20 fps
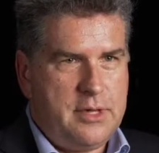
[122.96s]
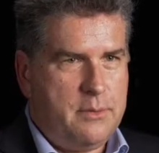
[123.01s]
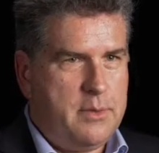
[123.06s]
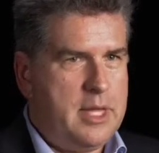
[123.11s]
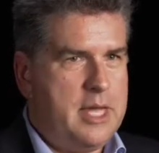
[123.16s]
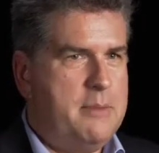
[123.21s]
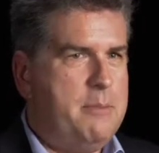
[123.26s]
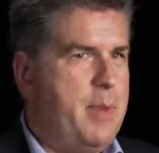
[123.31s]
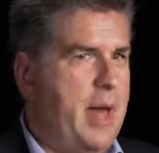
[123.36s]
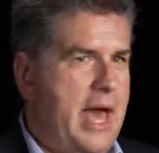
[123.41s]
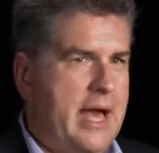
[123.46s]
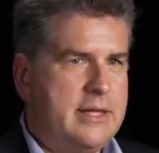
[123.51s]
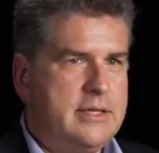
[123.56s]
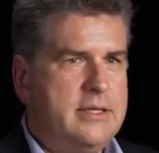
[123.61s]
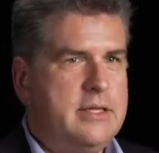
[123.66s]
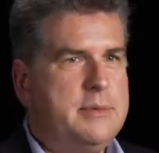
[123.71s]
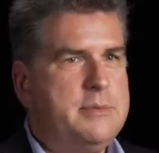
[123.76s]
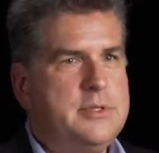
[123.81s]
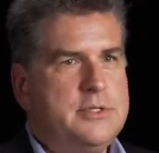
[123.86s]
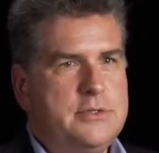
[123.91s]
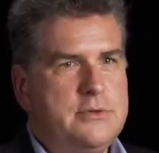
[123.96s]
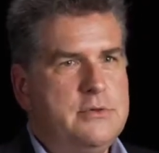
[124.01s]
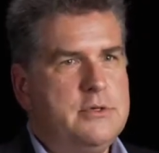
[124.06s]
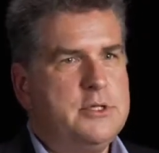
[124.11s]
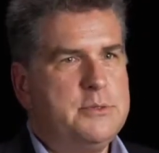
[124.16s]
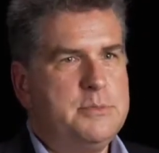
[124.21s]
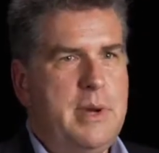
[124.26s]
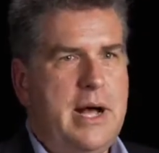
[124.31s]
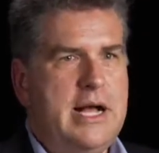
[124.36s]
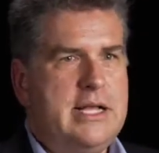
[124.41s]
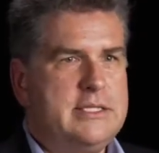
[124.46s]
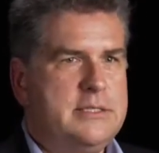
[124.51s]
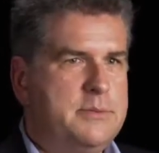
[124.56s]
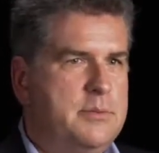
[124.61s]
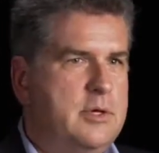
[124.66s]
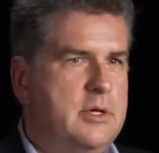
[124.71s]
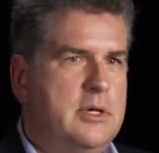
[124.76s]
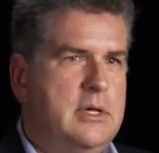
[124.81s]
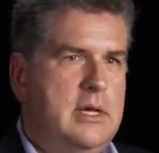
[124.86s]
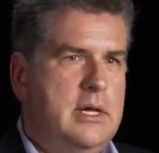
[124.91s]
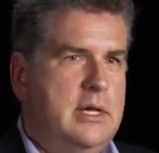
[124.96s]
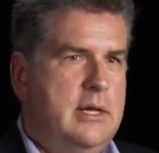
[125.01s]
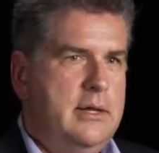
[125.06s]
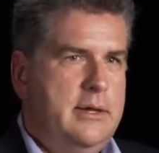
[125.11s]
that we get back to them as soon as possible.